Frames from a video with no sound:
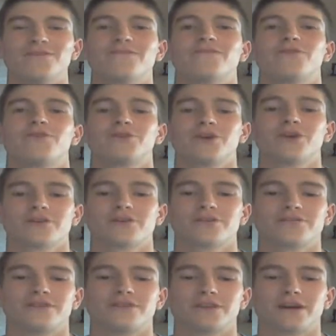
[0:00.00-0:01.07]
For
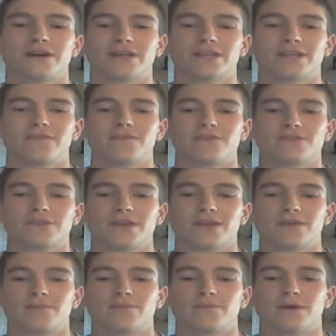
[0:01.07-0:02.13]
geography, I gave this
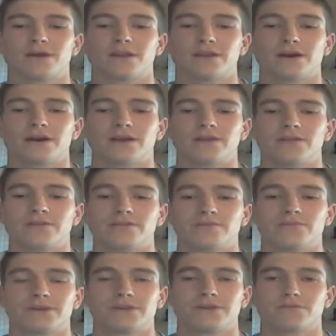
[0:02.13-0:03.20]
game a 9
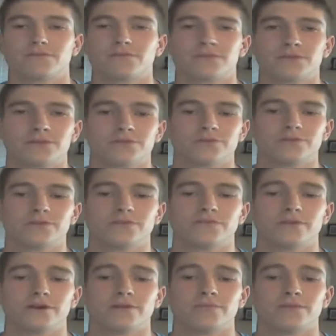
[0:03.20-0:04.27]
because I really enjoyed the
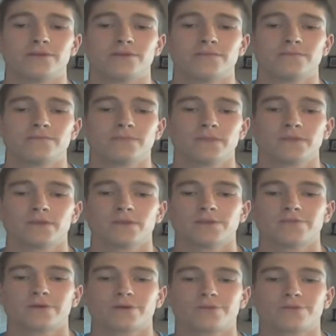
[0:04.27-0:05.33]
environment,
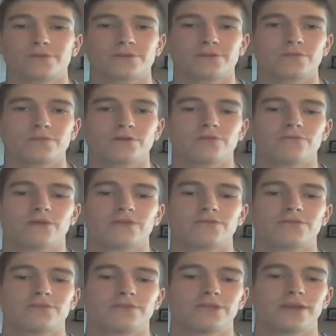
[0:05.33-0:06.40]
especially the small
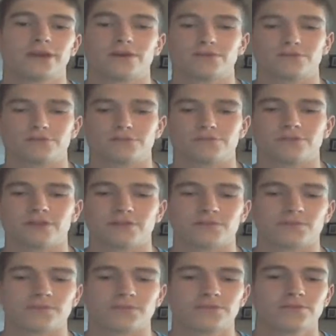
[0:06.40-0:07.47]
Russian towns or
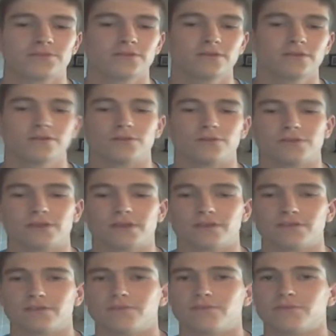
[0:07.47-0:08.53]
settlements
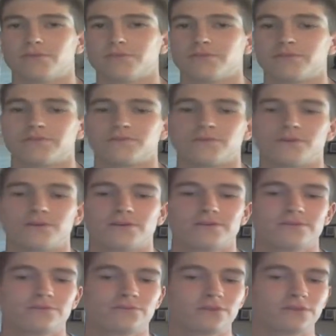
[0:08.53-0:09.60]
located within the
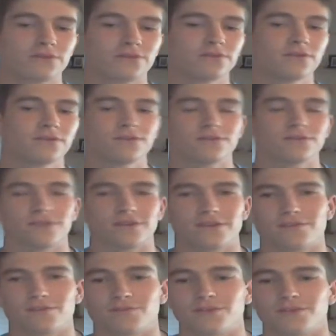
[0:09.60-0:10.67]
forest with
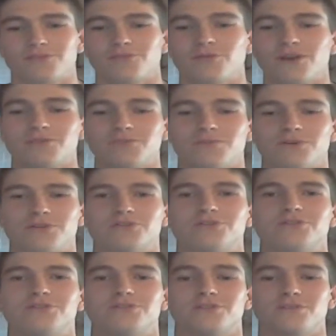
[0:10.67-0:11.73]
some nice white
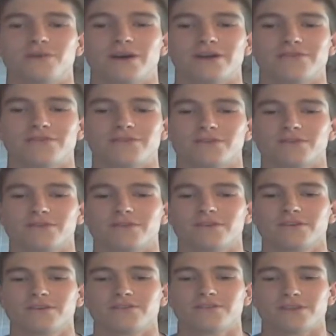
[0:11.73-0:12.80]
birches in the background
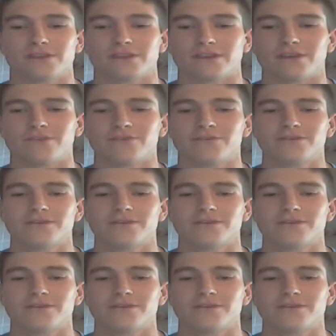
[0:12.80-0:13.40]
sticking out.